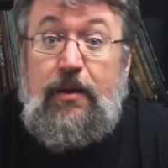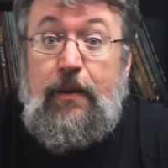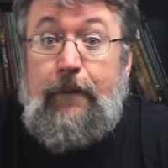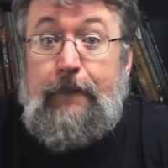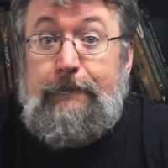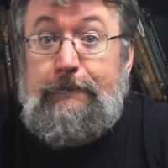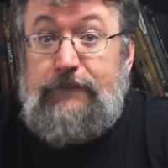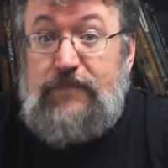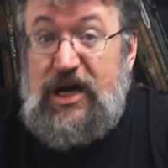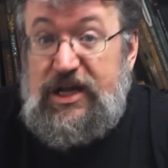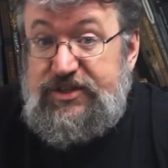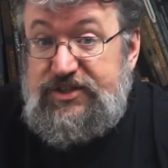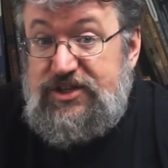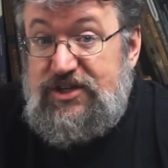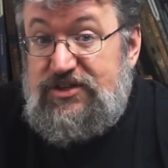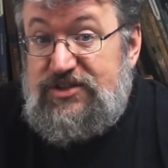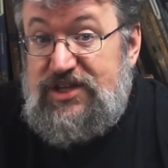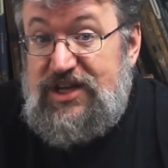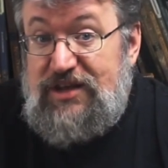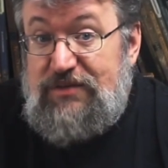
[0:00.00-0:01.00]

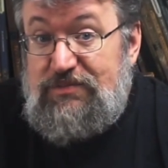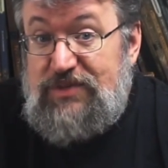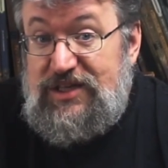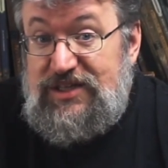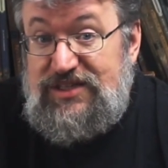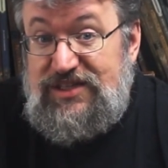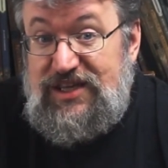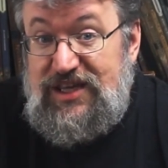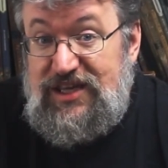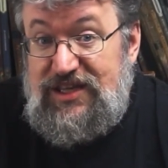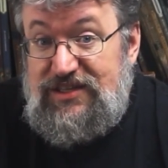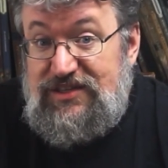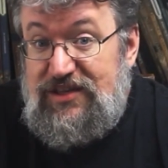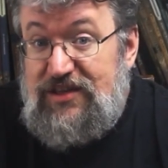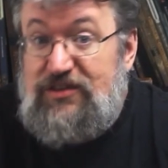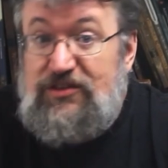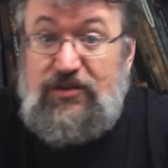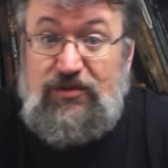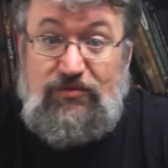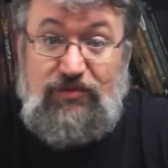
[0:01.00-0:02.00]
monsters and NPCs,
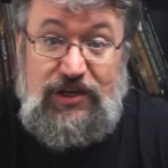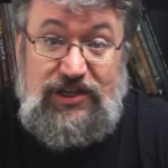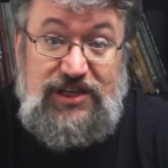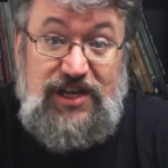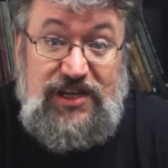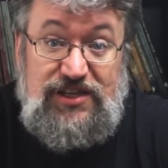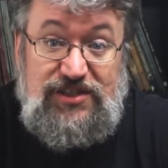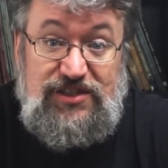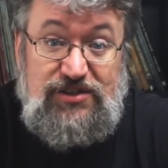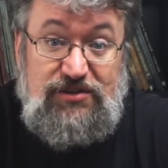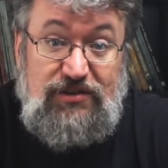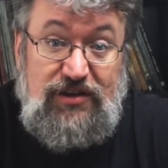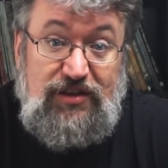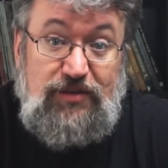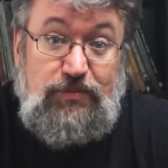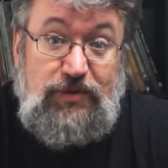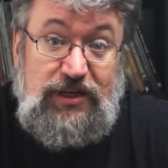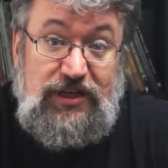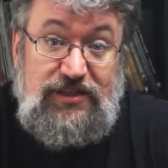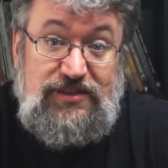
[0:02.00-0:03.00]
the rich history of the
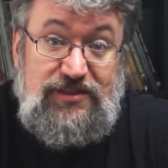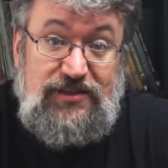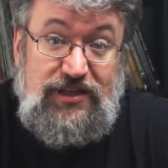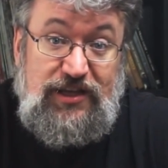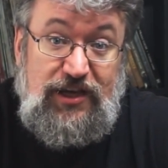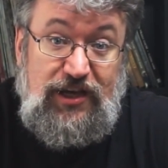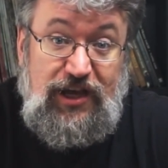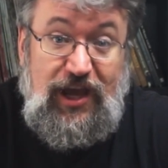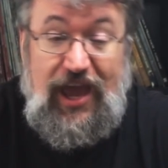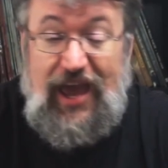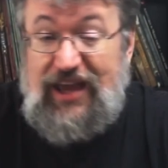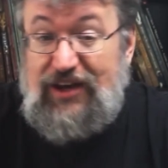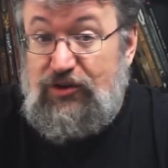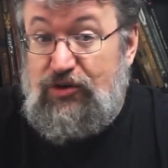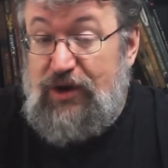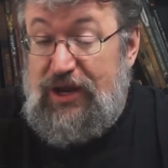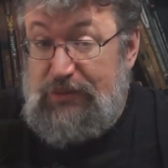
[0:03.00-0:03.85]
peninsula, and great